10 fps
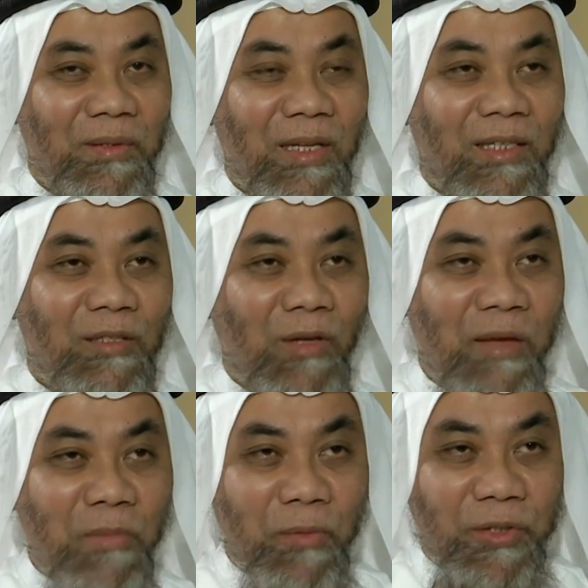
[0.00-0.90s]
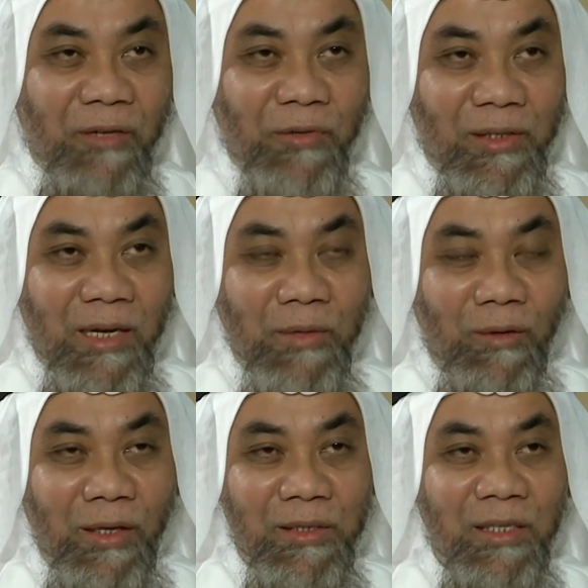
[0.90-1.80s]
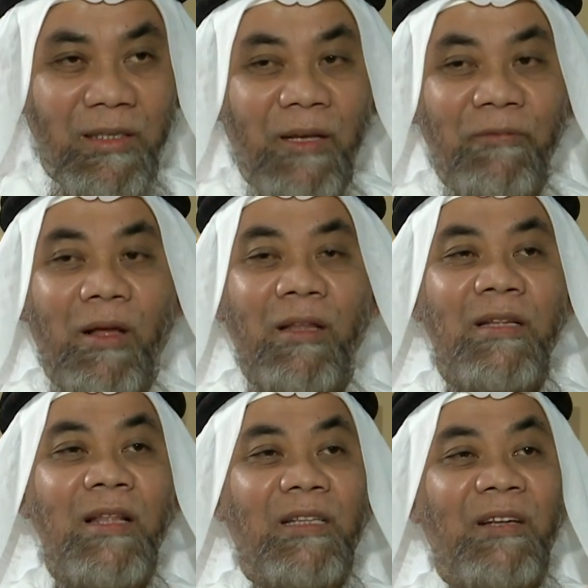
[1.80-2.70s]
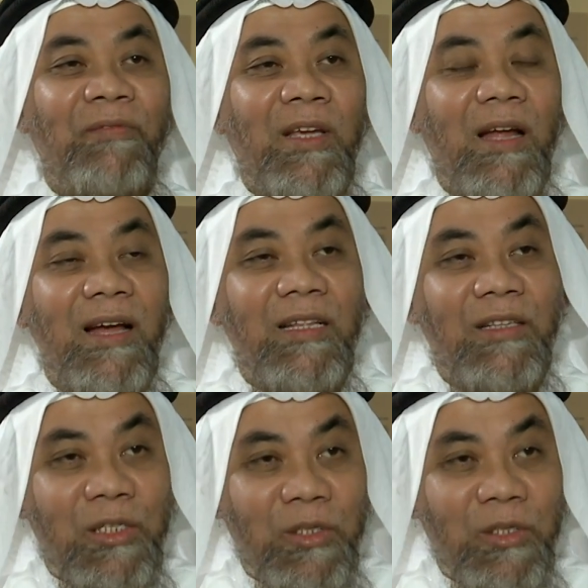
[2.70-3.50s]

That is why Imam Shafi'i rahimahullah said, if Allah did not reveal another